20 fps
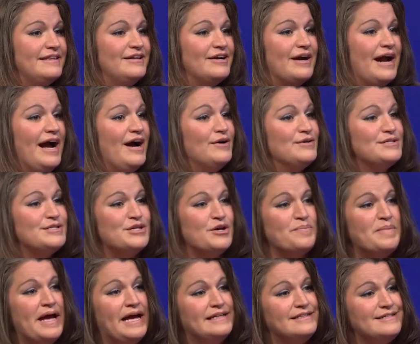their house, their
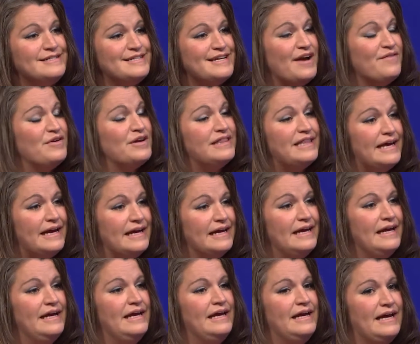pets, everything,
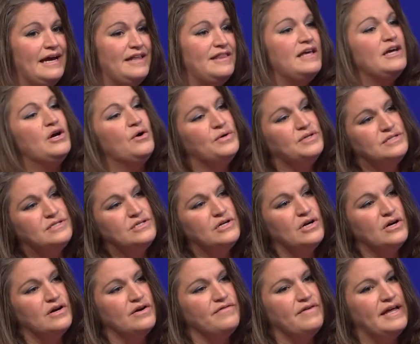and they go and
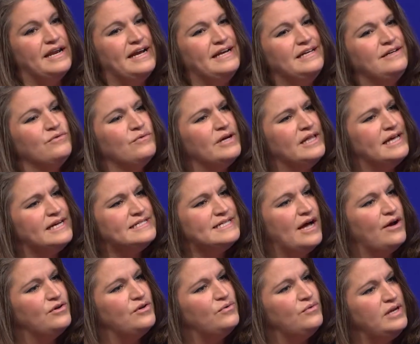serve. And I didn't realize
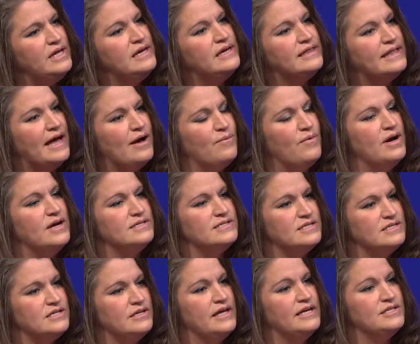how unique that was
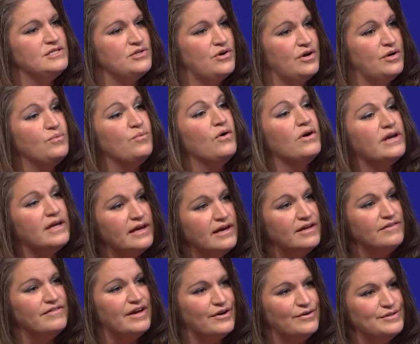until I started working
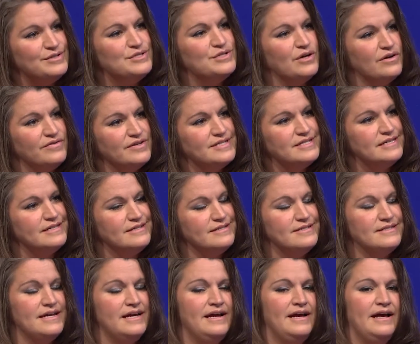in Veterans
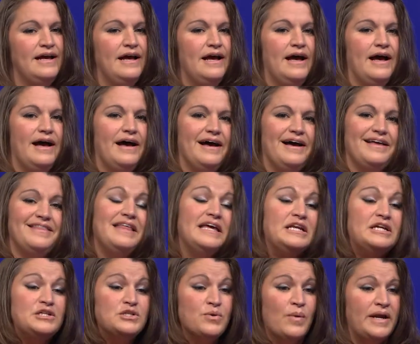Services. And
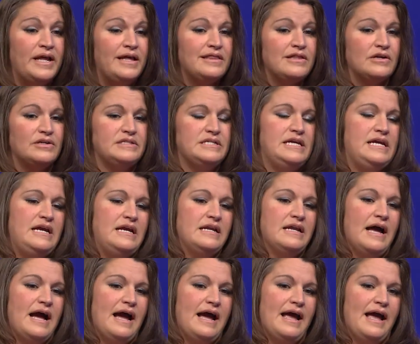then in 2013,
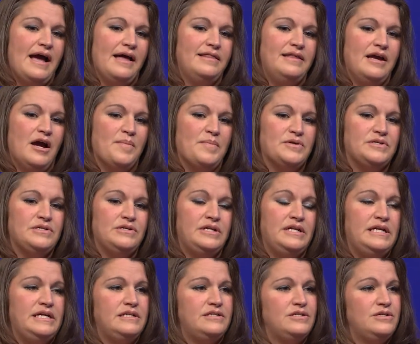I had the
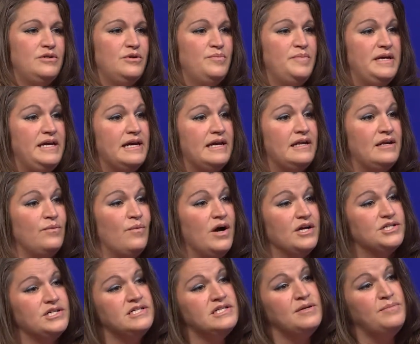opportunity to begin in
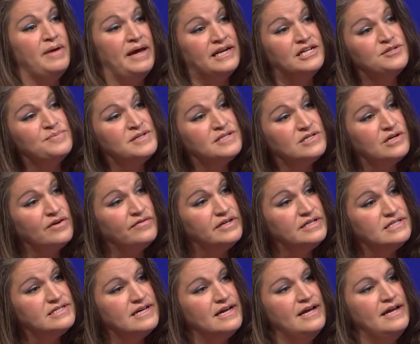Washington Management
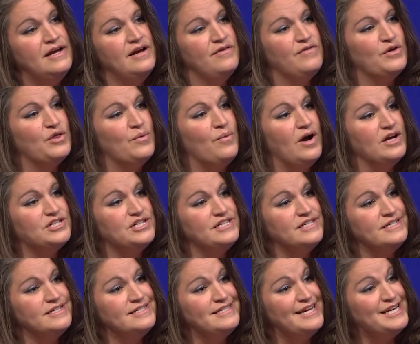Service for the
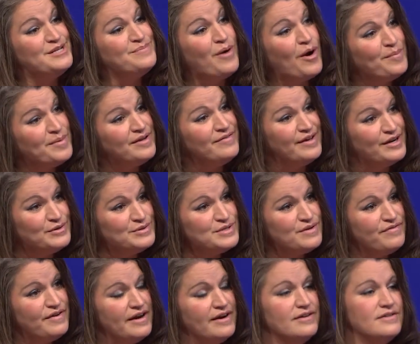Washington State Department of Veterans
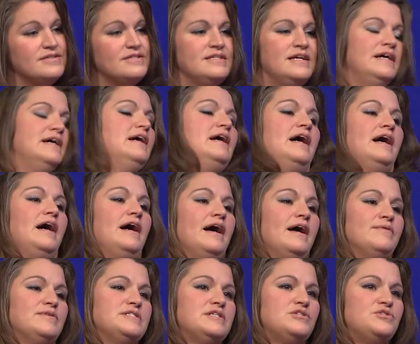Affairs.
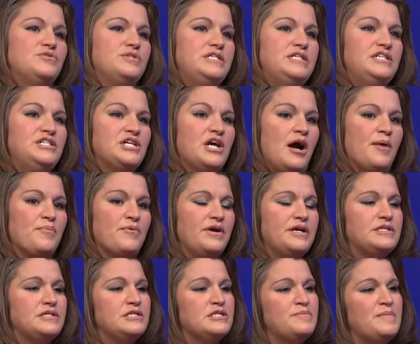I was the Strategic
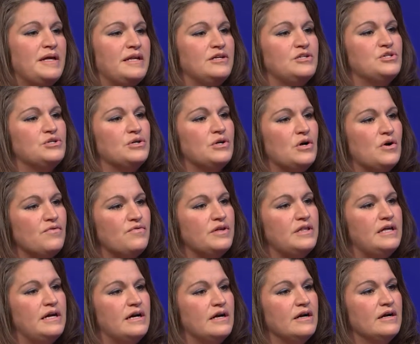Operations Manager over
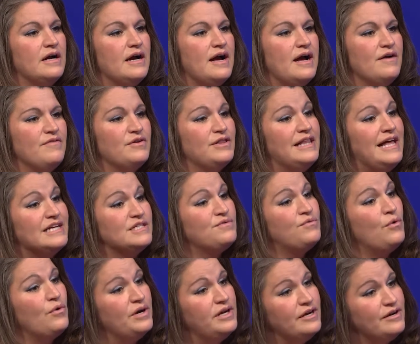there for the last
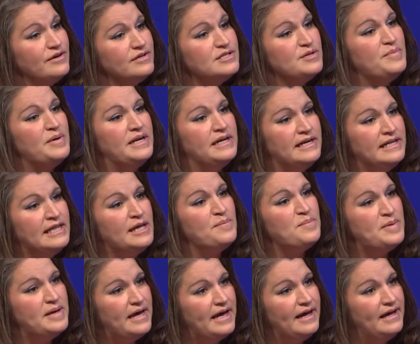4 years. I've been in
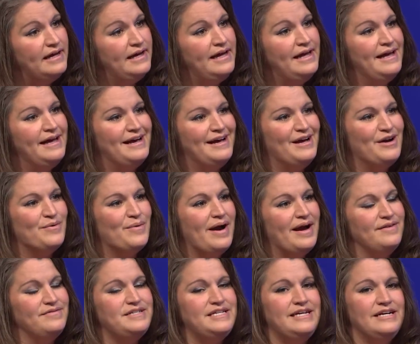Olympia,
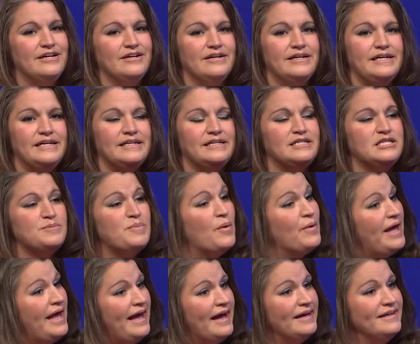arrived here in
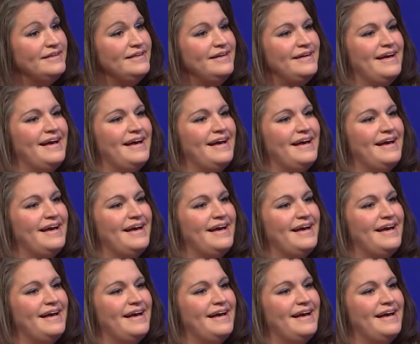Spokane